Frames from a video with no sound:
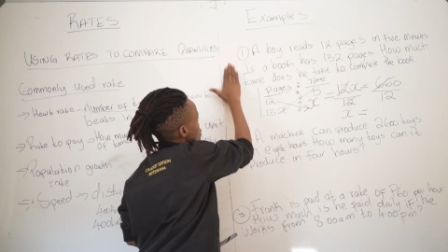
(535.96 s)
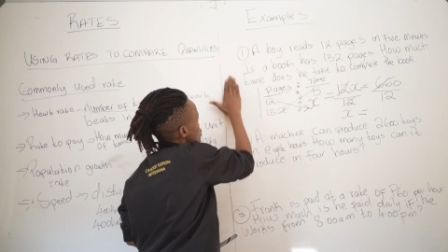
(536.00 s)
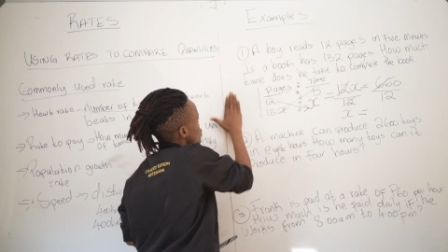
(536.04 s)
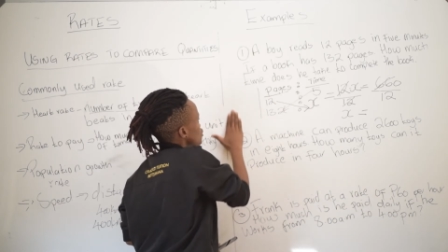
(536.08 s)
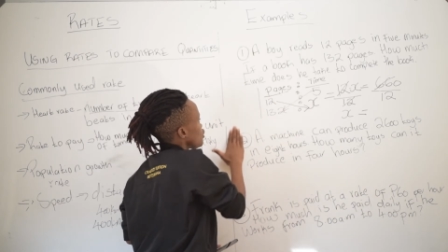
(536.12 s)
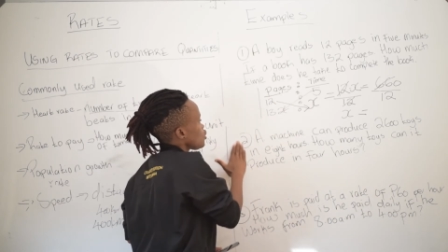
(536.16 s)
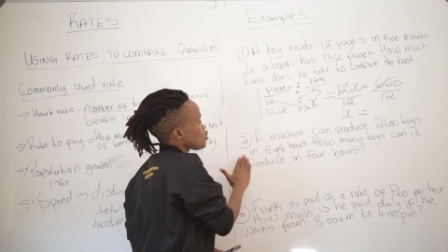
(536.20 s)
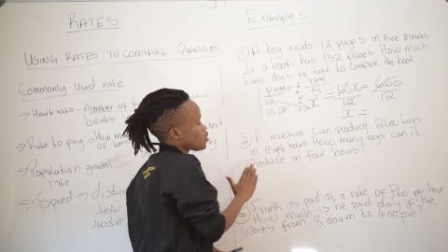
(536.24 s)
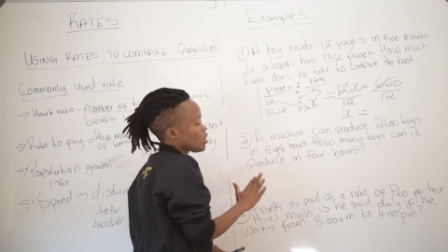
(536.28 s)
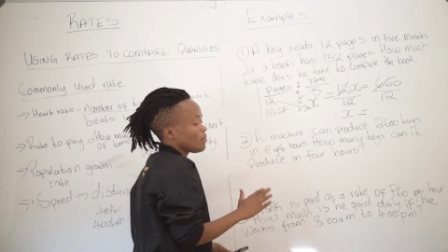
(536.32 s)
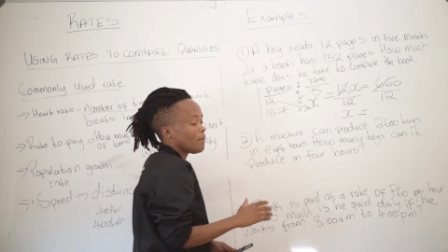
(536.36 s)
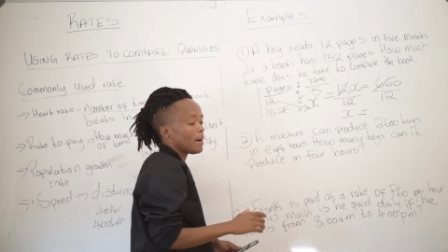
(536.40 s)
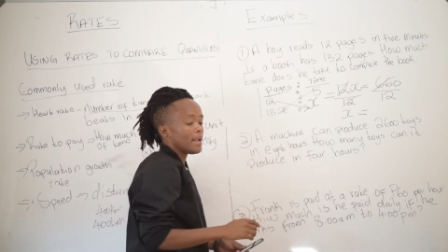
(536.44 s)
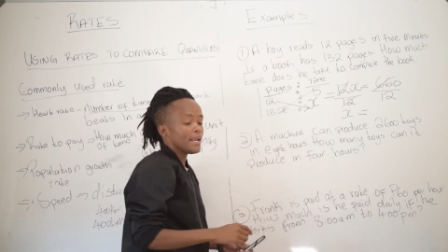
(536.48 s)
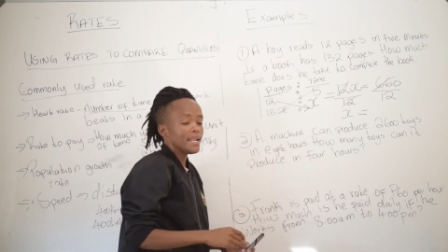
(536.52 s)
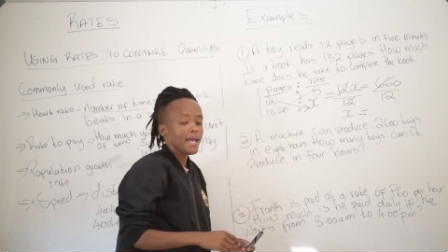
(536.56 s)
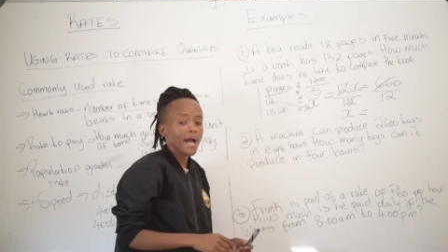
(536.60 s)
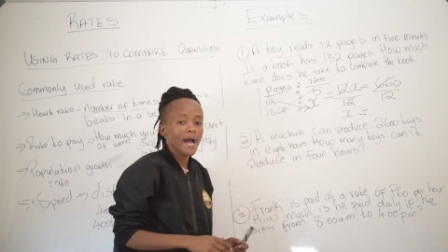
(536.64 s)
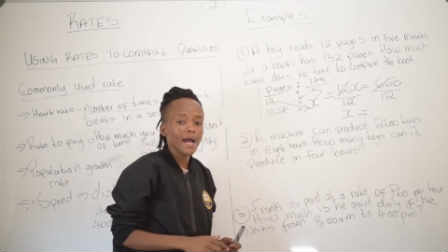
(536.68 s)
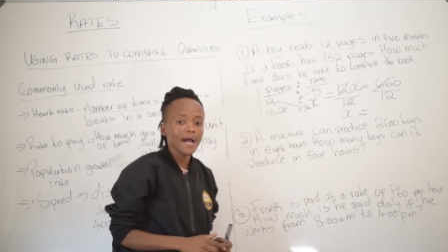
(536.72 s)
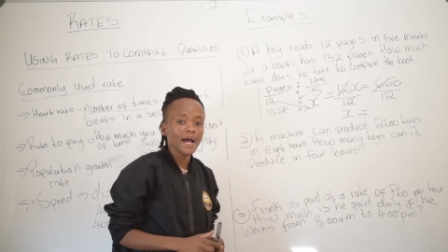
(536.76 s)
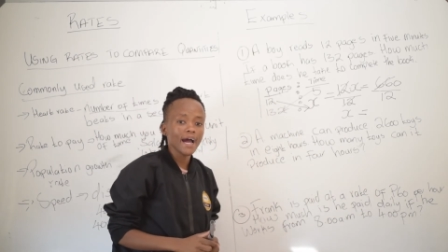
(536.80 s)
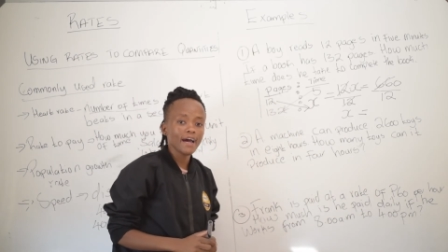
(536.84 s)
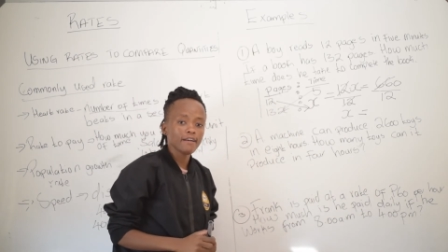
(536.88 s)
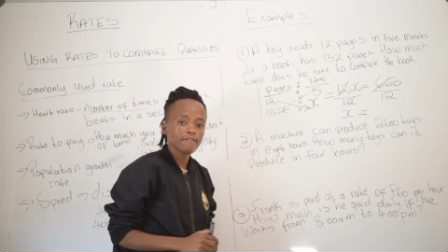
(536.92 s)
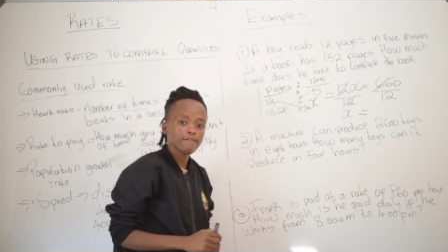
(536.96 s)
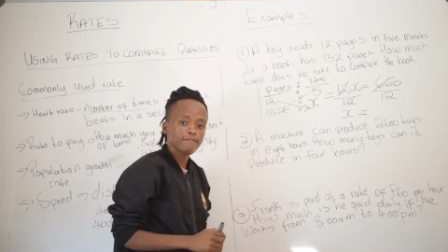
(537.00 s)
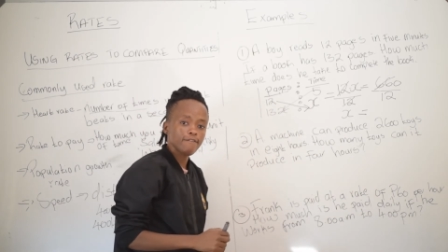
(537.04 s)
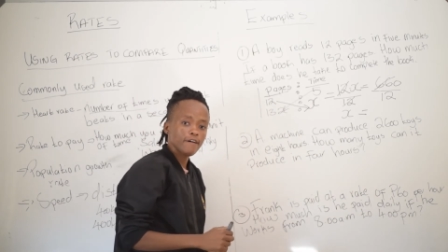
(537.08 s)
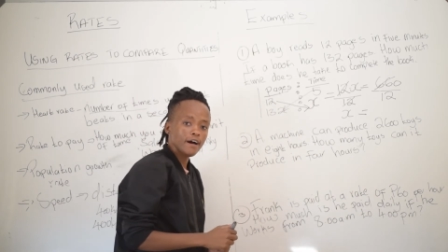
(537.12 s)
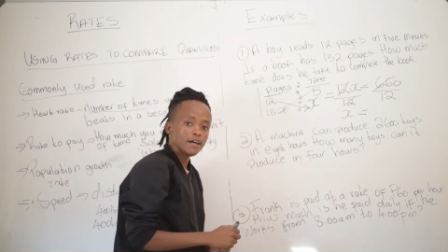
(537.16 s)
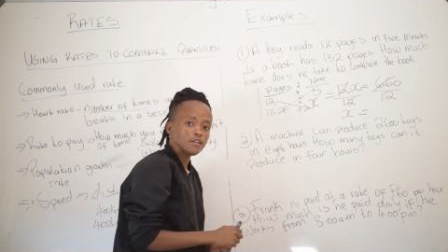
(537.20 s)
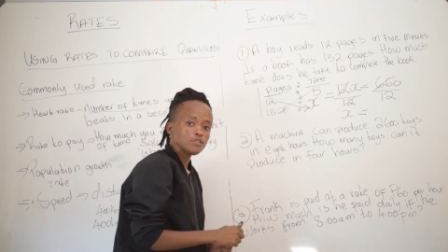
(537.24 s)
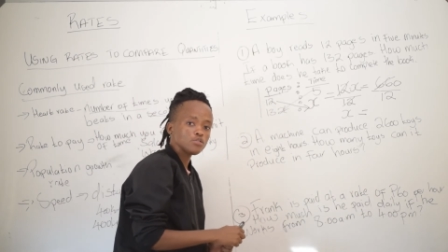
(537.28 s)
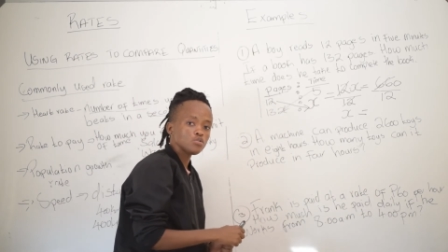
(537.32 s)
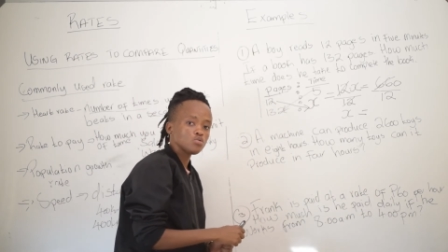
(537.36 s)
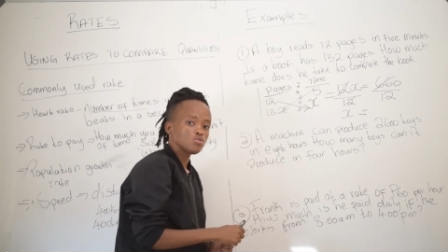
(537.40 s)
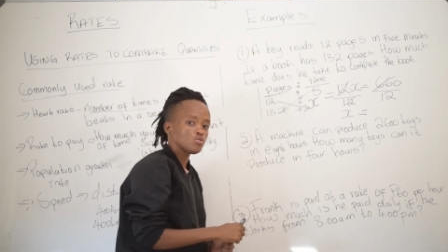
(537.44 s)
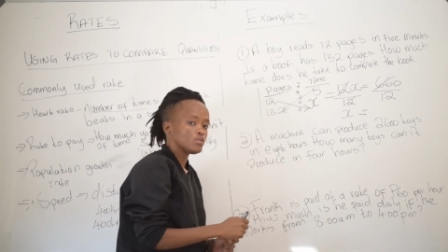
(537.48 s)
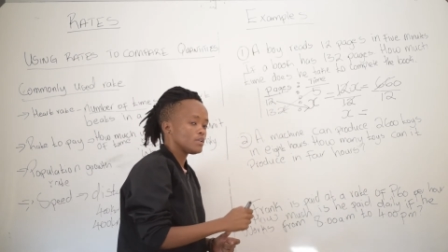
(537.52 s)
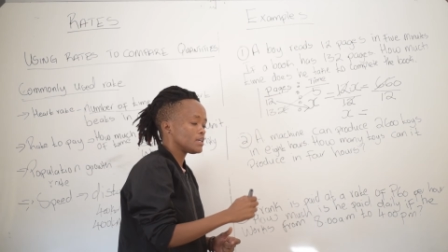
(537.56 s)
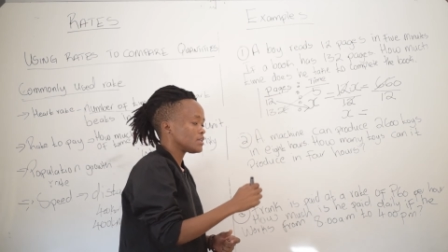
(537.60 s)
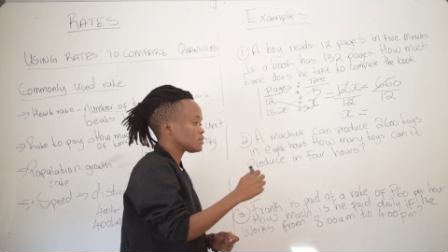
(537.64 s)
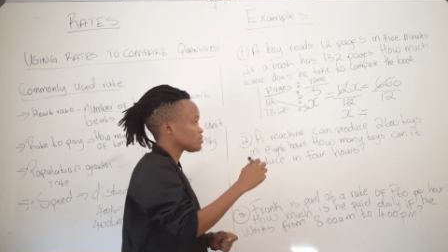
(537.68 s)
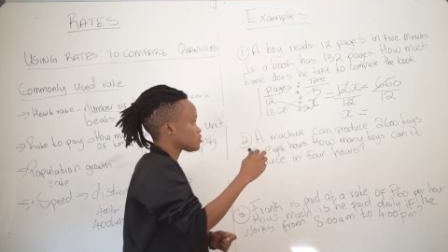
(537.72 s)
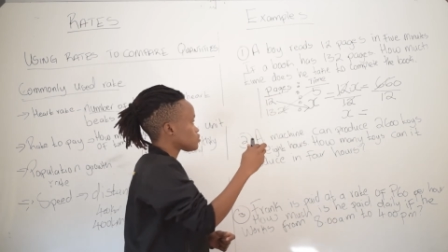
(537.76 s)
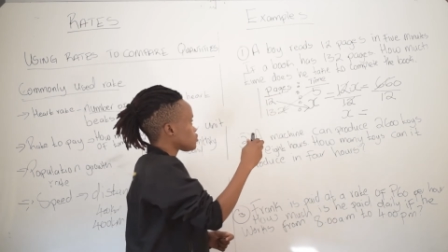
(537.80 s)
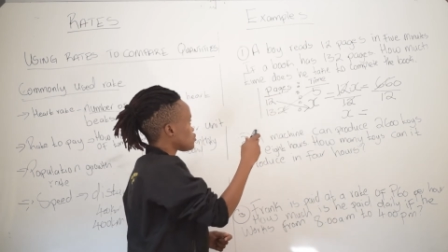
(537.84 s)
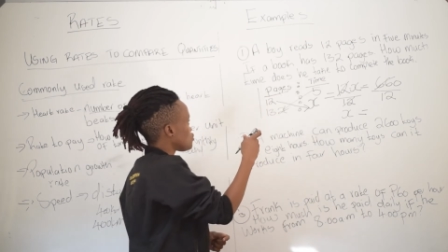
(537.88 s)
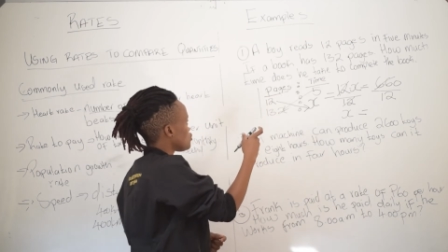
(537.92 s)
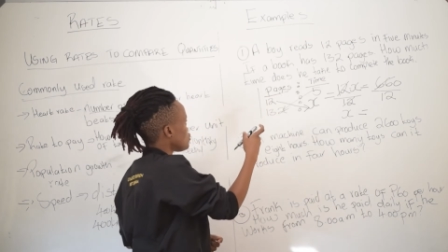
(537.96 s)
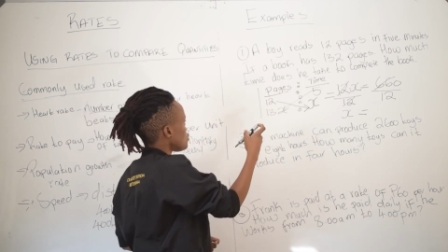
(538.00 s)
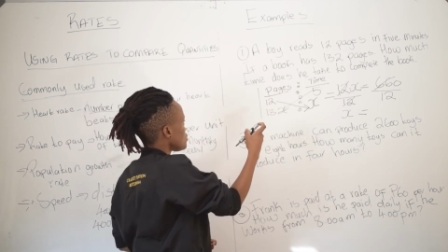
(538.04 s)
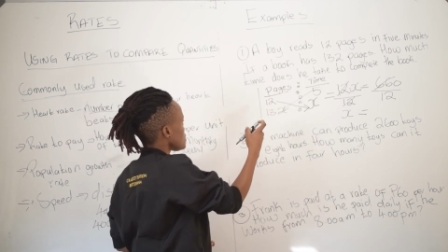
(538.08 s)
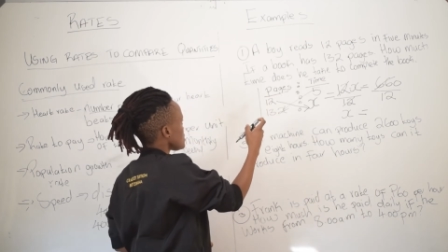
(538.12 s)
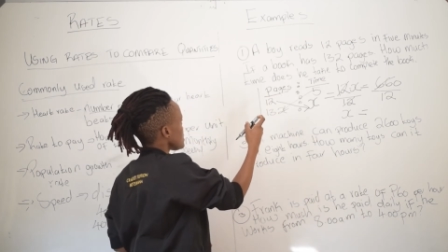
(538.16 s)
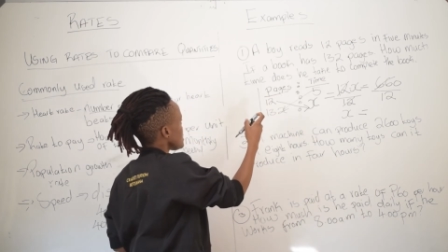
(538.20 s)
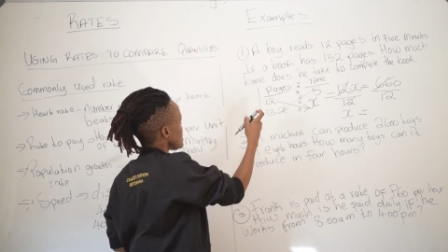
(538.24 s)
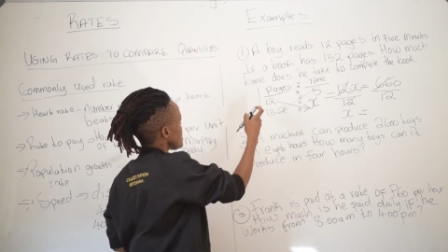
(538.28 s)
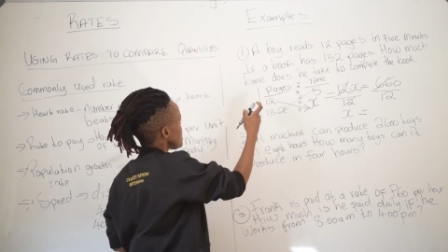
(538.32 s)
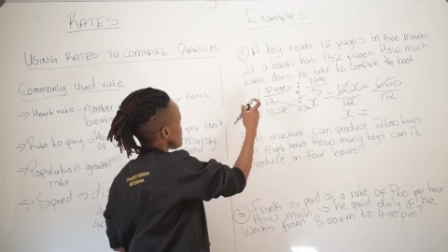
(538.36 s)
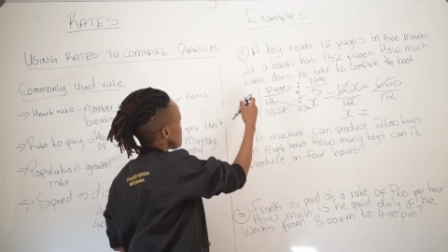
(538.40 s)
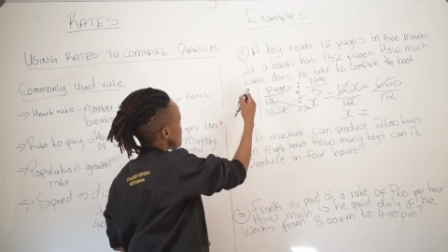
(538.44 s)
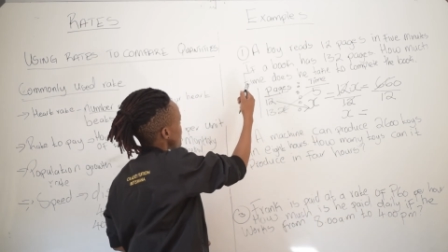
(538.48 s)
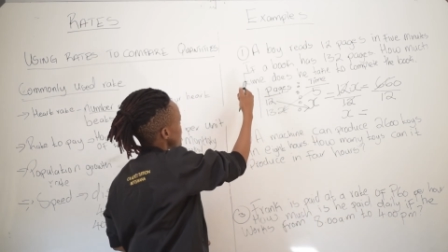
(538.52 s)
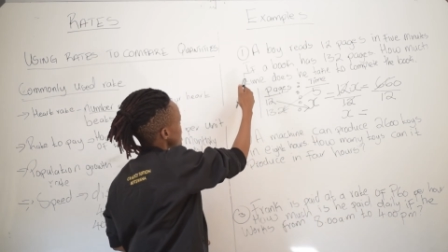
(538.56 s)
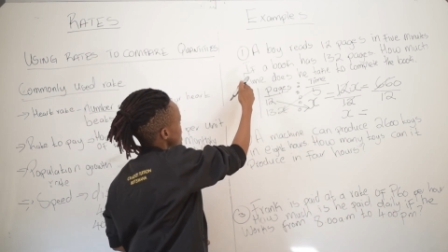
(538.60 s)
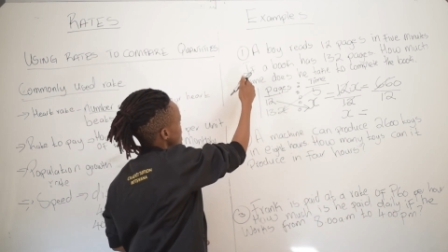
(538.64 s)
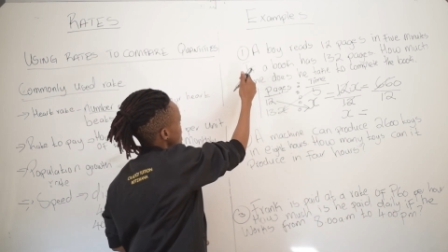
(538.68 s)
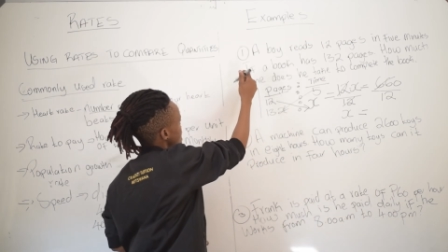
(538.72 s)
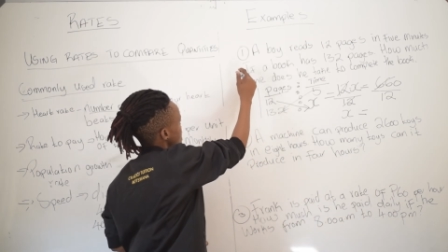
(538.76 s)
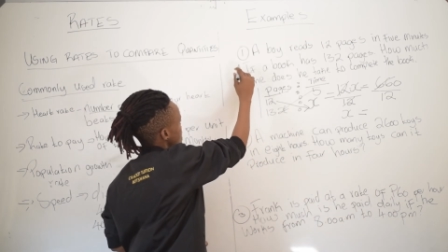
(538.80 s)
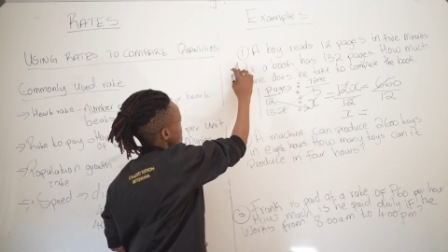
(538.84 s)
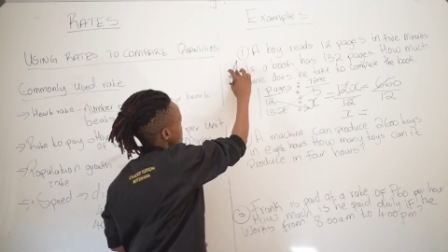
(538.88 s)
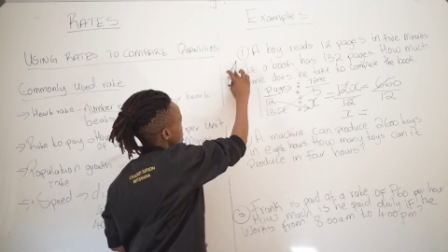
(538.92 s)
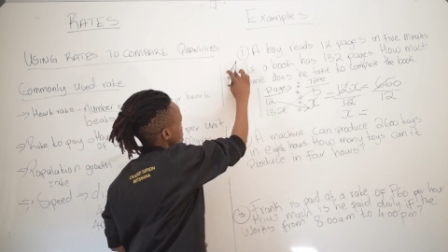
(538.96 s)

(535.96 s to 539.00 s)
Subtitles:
So normally I advise students to use this faster